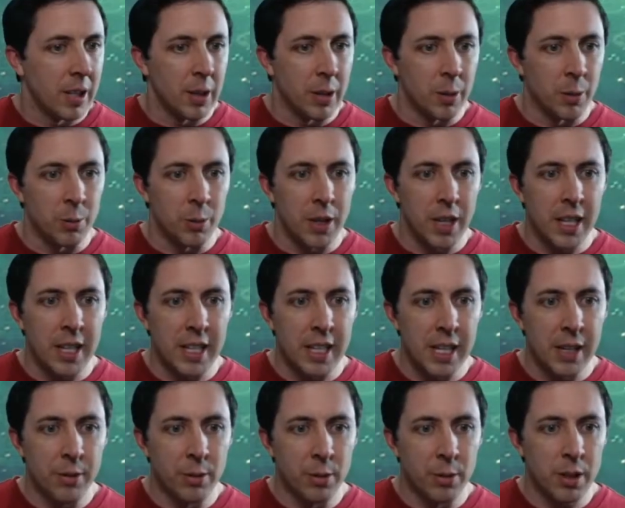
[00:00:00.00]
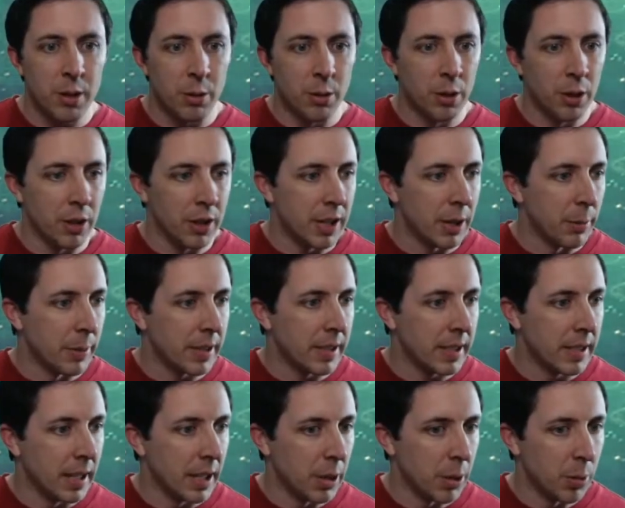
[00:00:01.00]
All right, evil scroll, here we
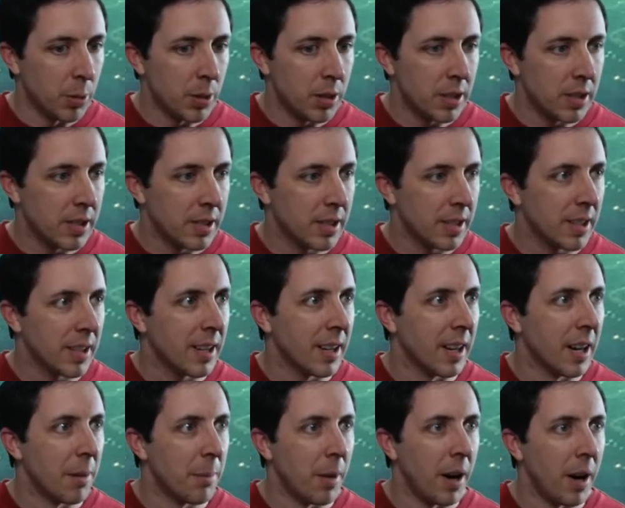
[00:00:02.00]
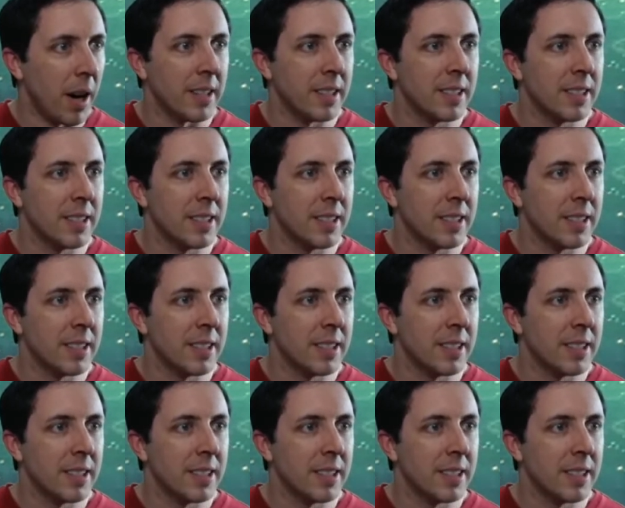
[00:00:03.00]
go. Come on.